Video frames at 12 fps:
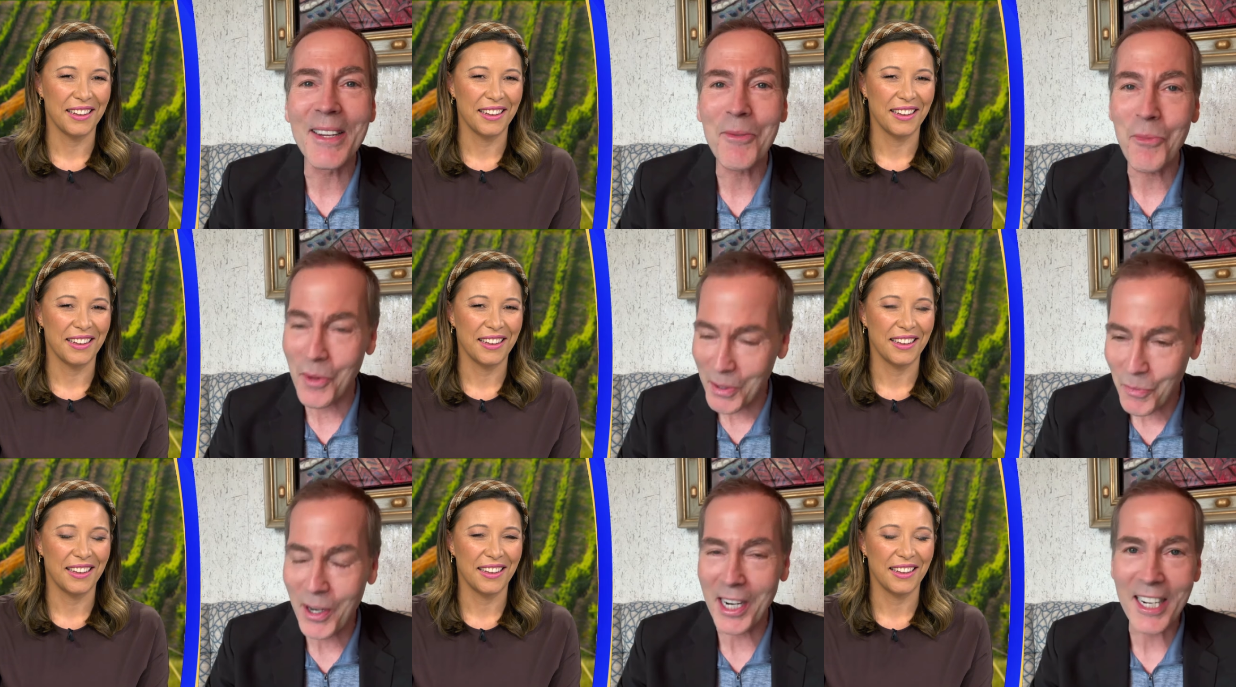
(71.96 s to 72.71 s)
Speaker 1: when,
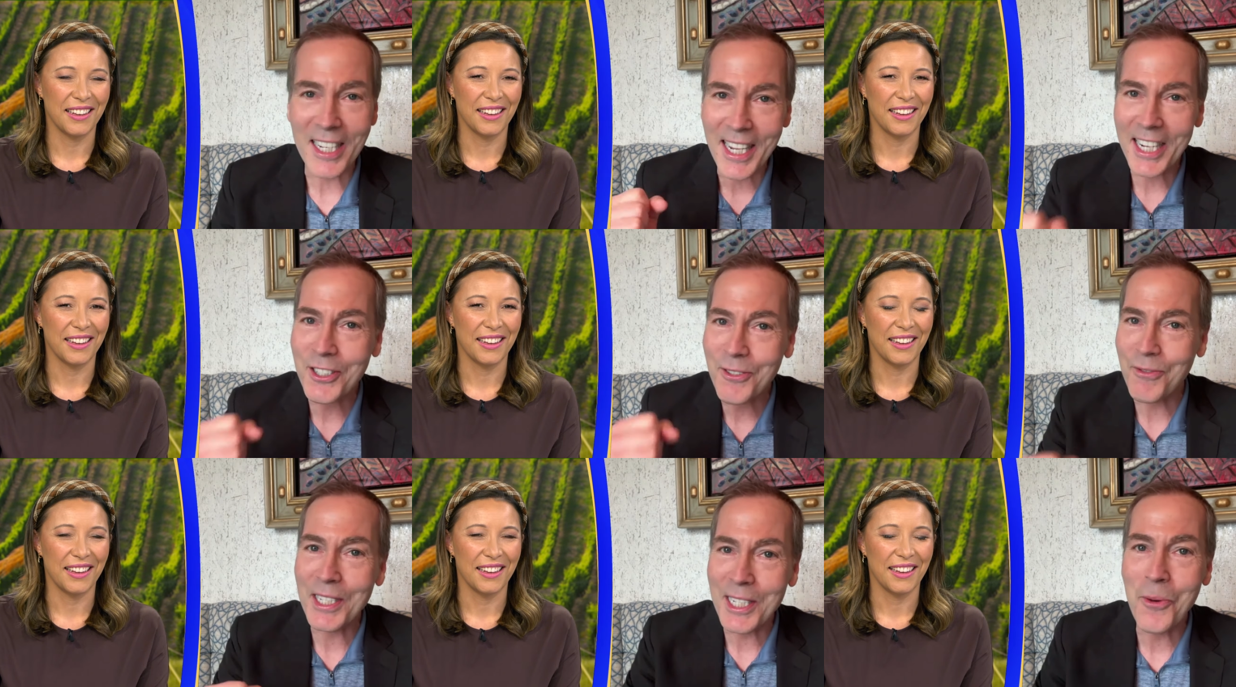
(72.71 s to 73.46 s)
when a collector
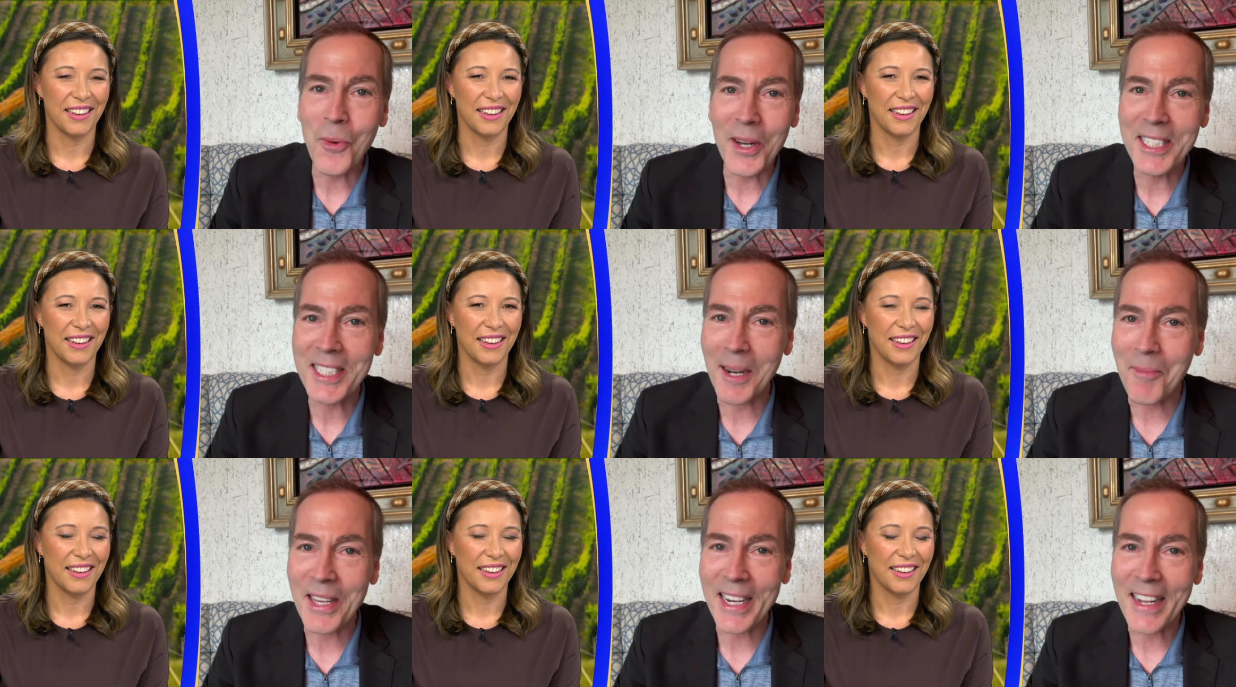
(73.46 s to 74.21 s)
really wants
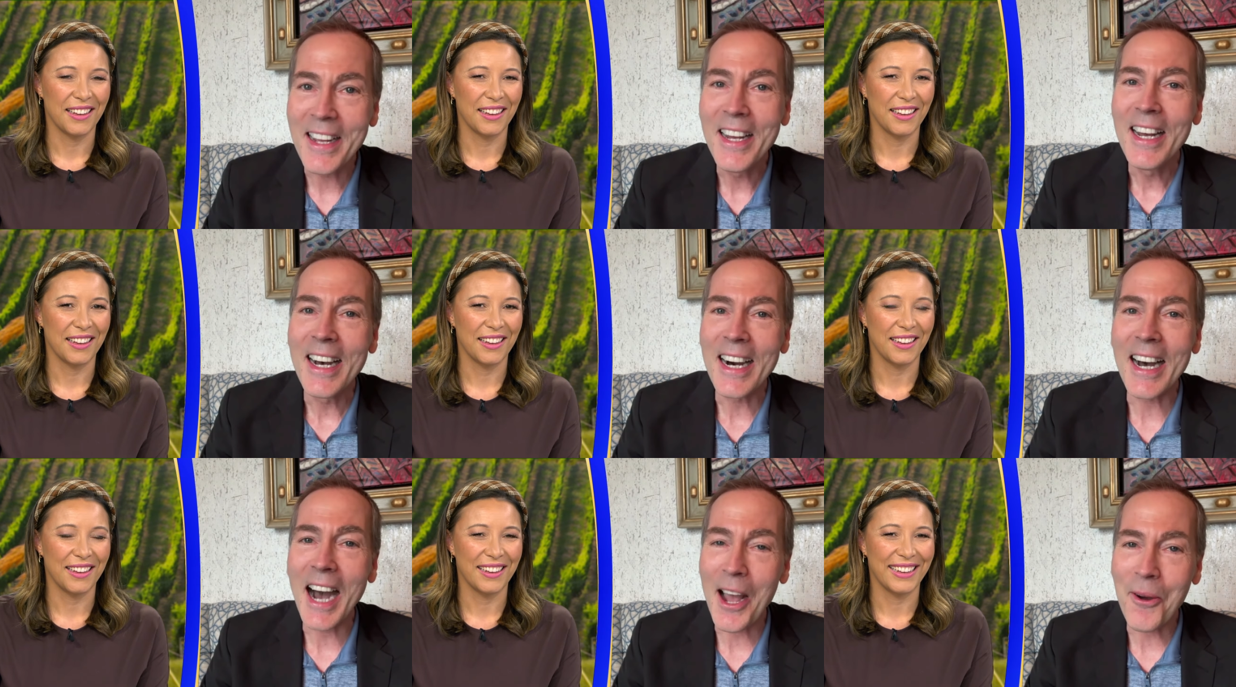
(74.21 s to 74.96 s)
something. Uh,
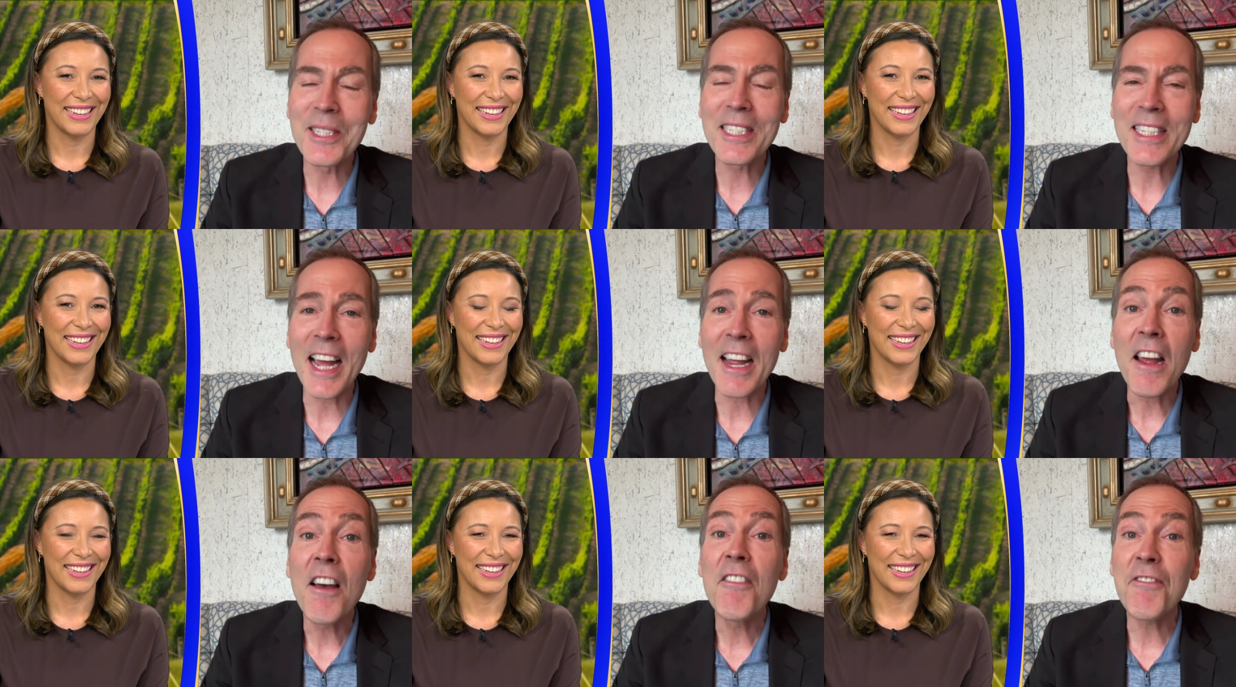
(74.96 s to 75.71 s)
I always say
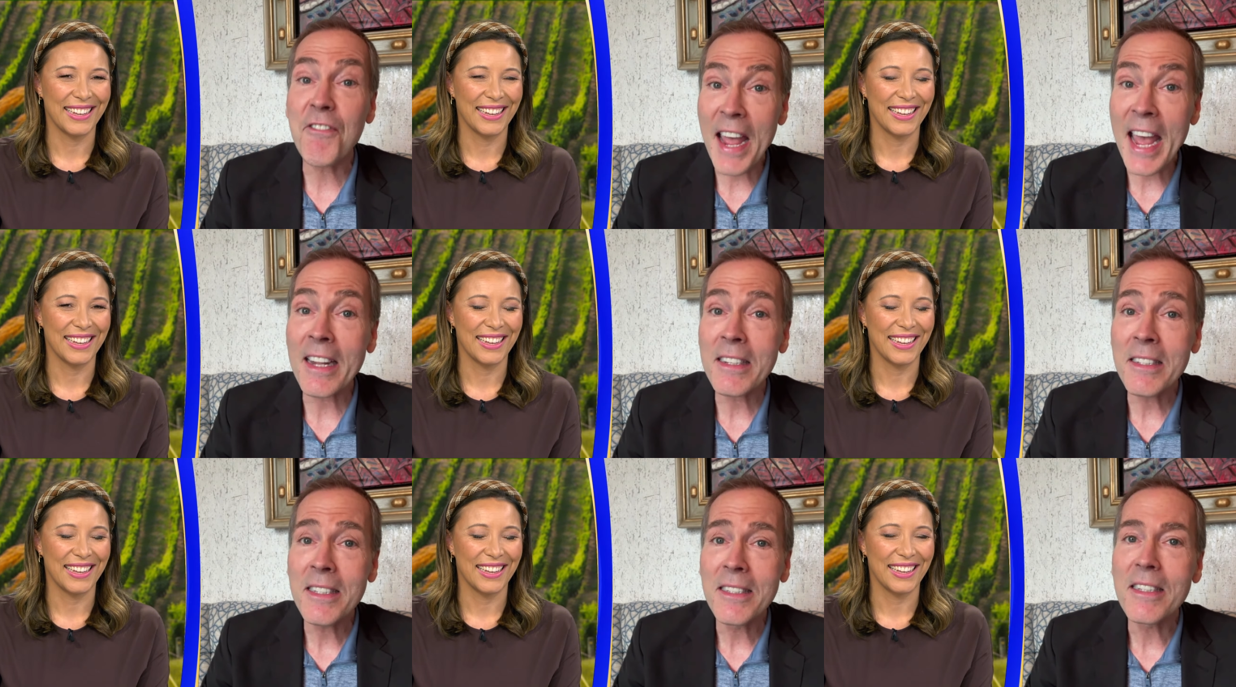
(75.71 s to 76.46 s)

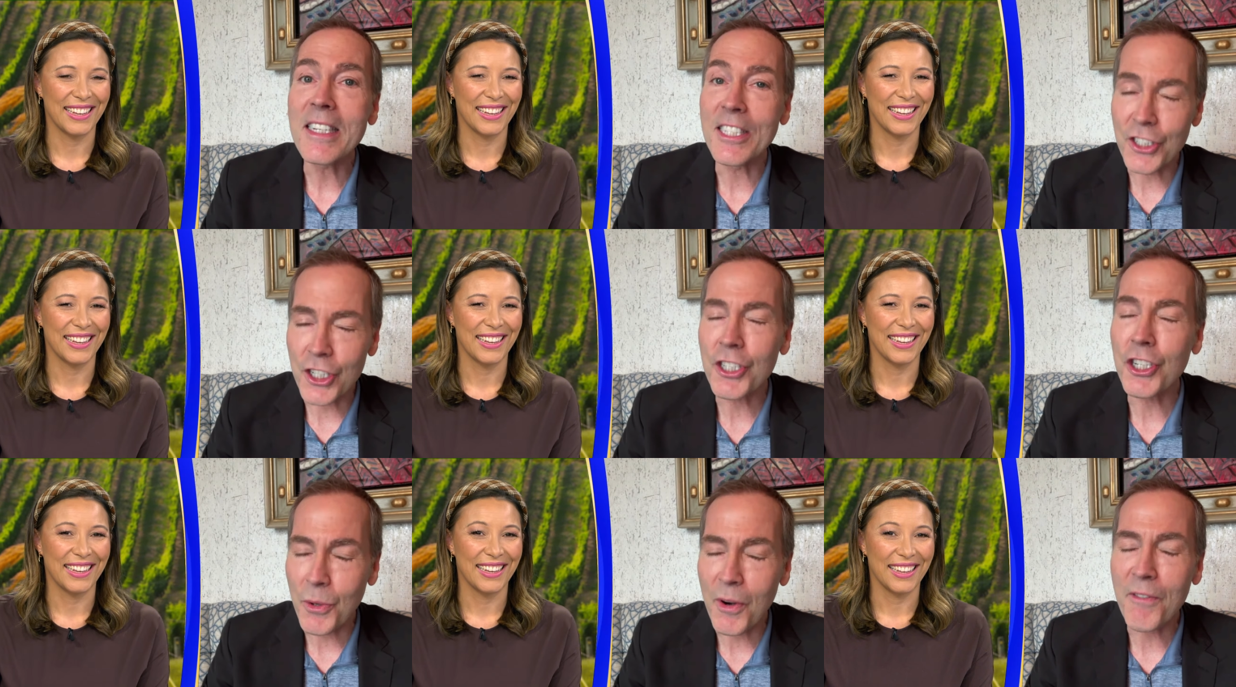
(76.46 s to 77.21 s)
fan is just
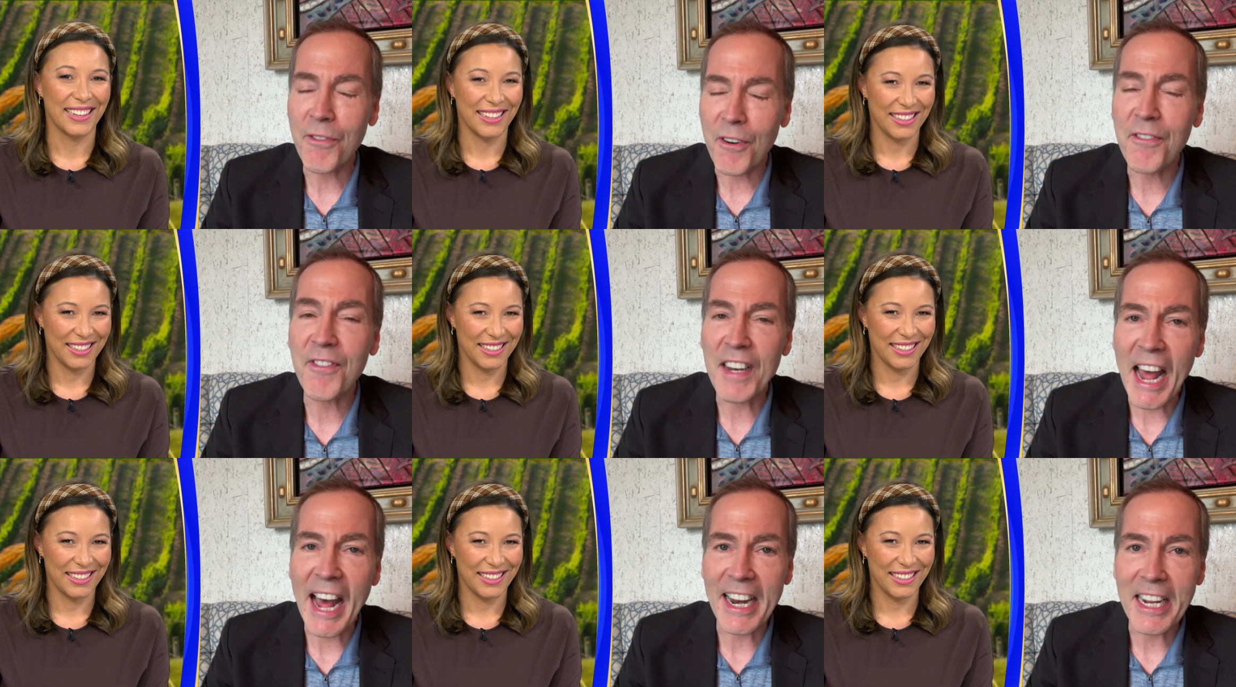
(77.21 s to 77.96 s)
short for
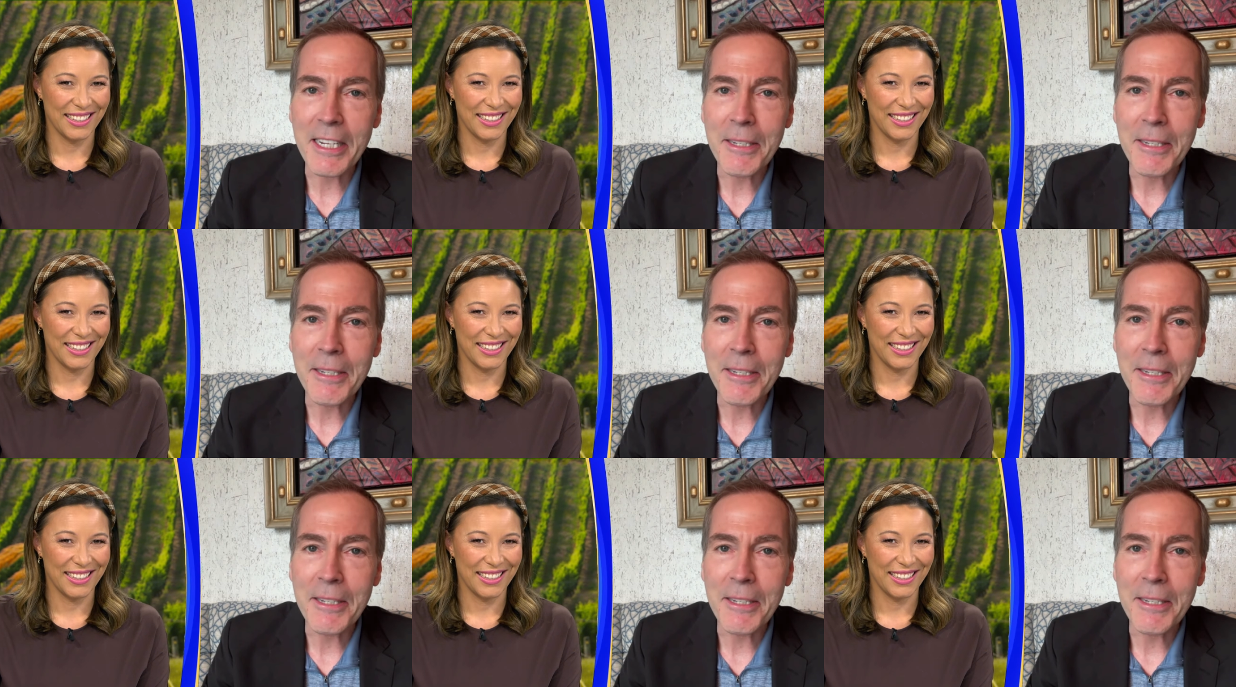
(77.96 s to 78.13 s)
fanatic.